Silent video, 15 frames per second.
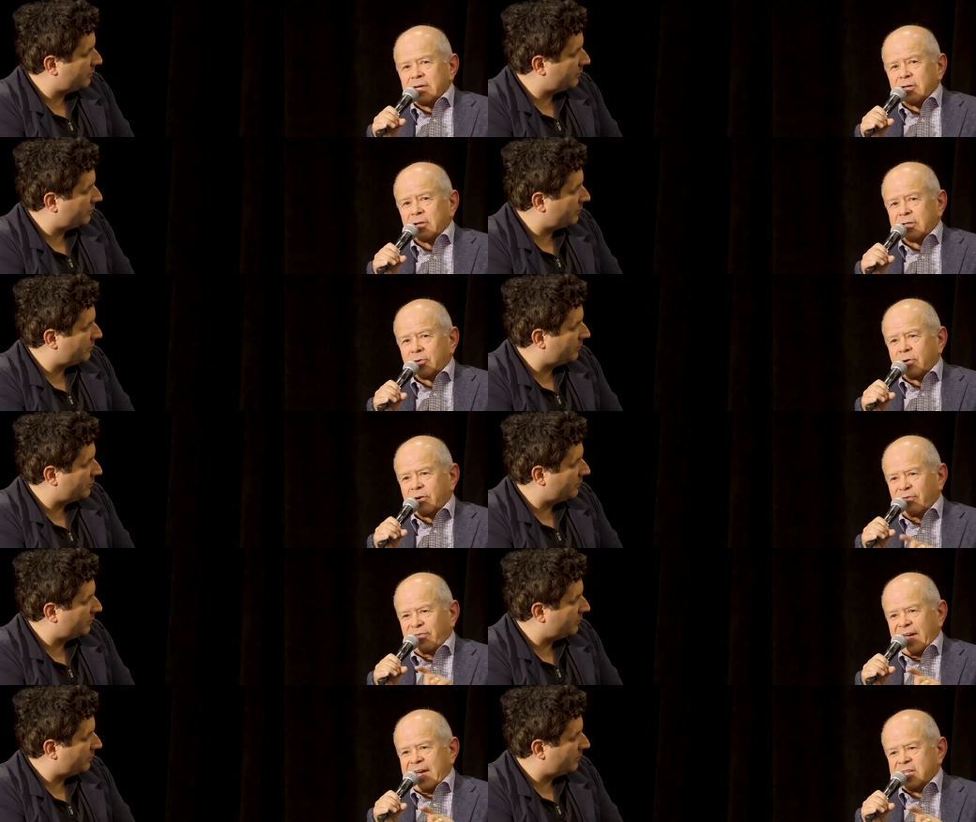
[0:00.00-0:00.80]
Speaker 1: You can
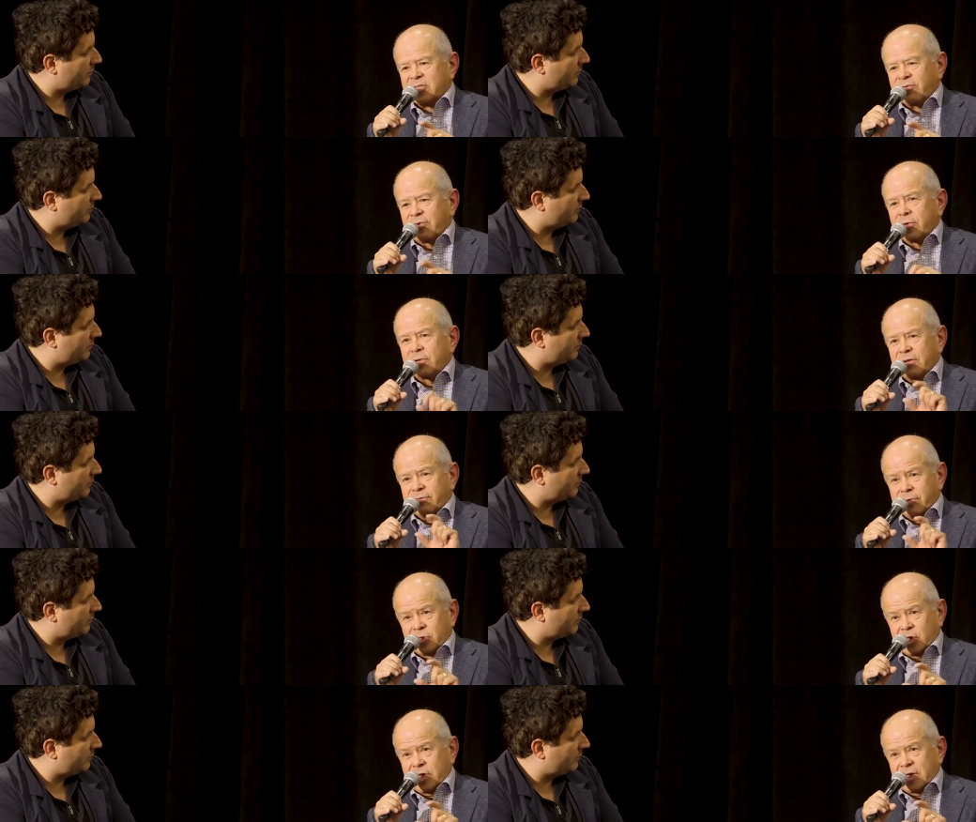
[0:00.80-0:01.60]
order fast food at
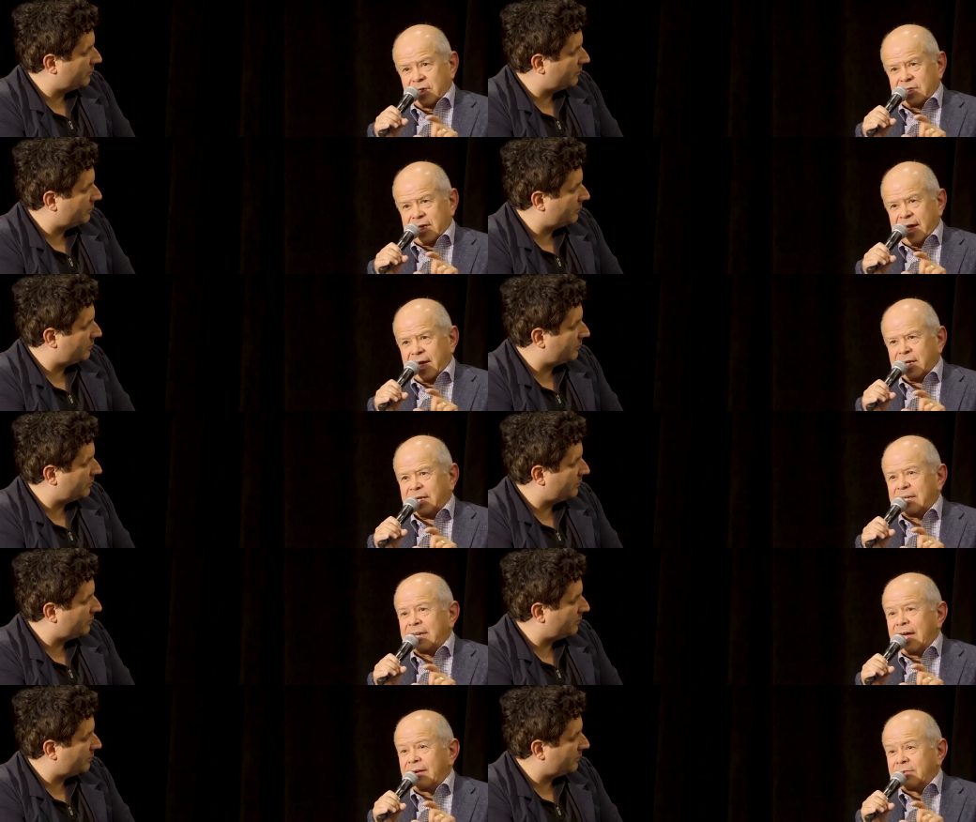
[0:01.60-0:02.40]
Virginia
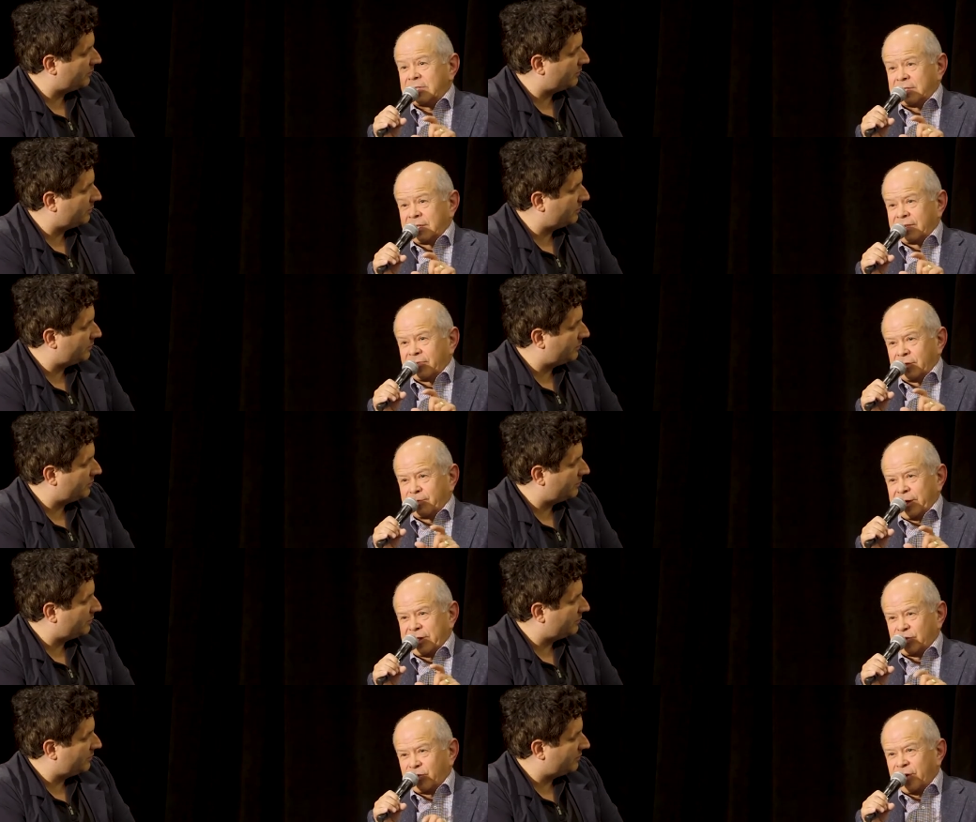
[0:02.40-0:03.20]
Tech and have it delivered
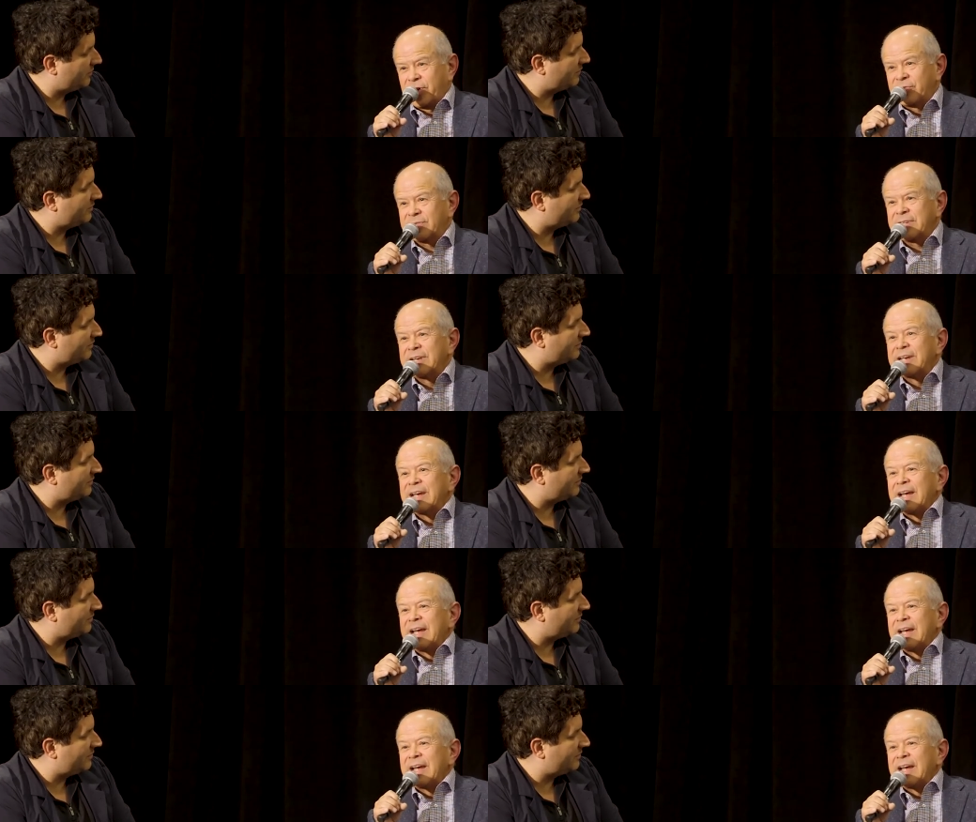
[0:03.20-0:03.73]
by drone.